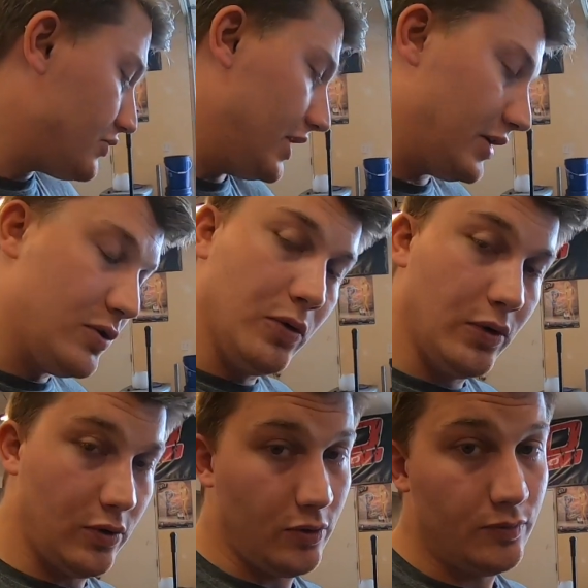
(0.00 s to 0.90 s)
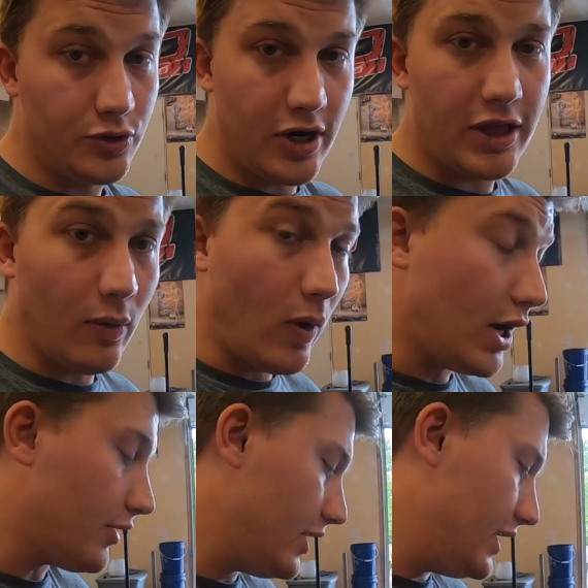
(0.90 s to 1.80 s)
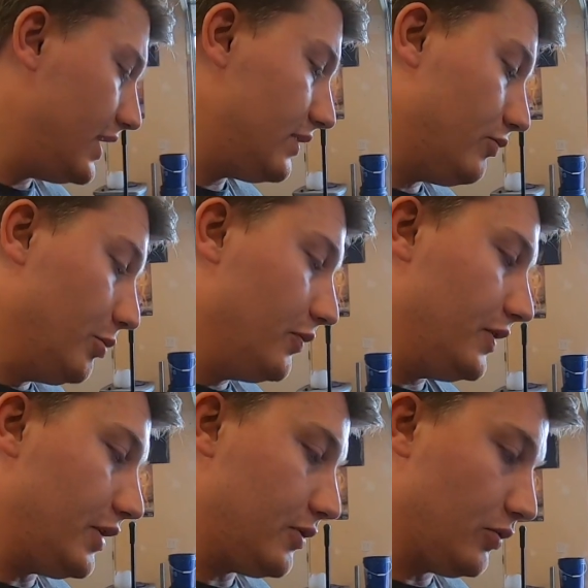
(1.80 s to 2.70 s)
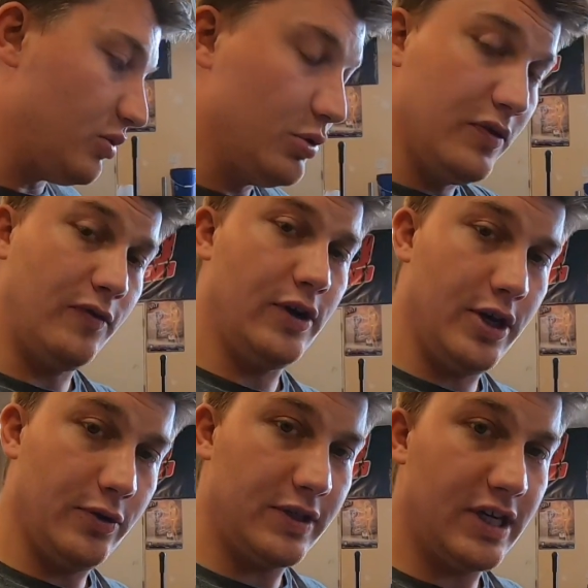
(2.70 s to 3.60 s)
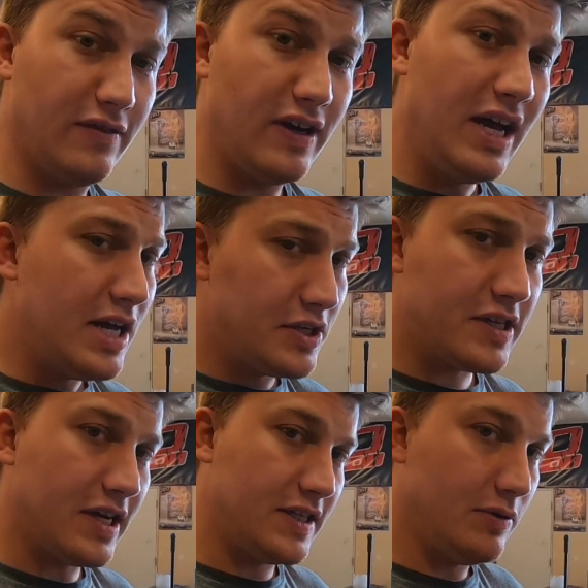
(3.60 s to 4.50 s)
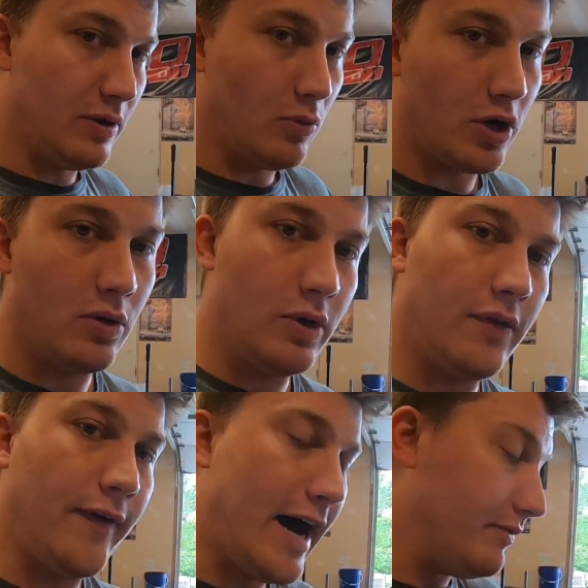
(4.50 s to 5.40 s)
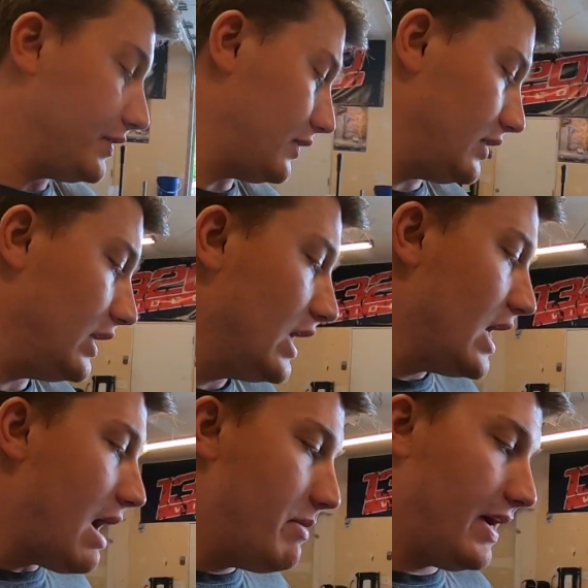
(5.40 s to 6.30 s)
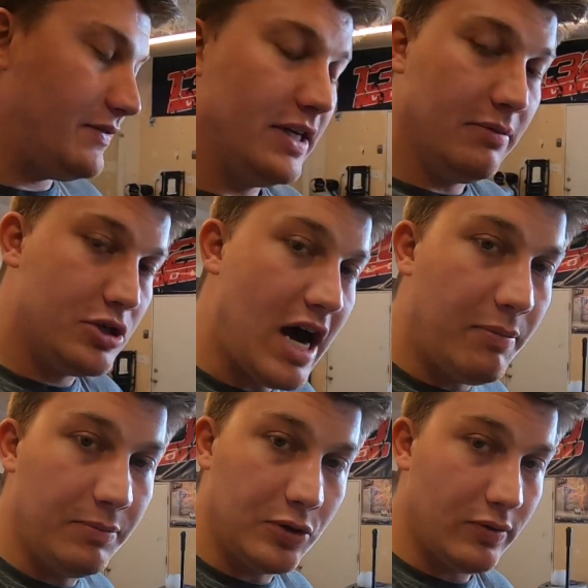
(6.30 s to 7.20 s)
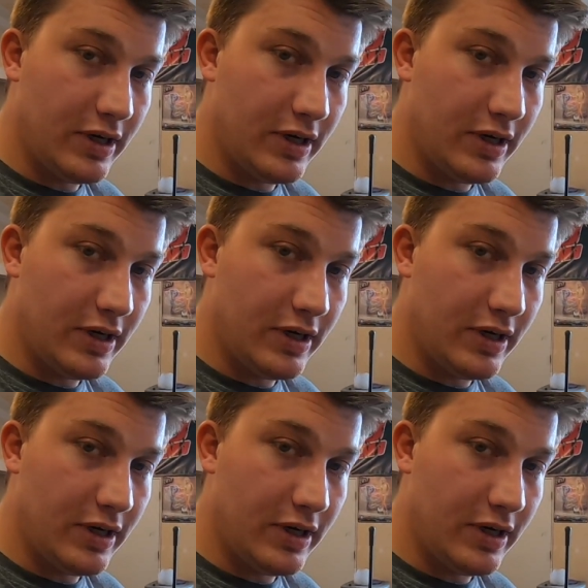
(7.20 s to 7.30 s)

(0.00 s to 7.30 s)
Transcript: drain the coolant, or drain the water in it, remove the intercooler, remove the front nose stuff, just kind of see what I'm working with. Obviously, I may have to end up chopping up the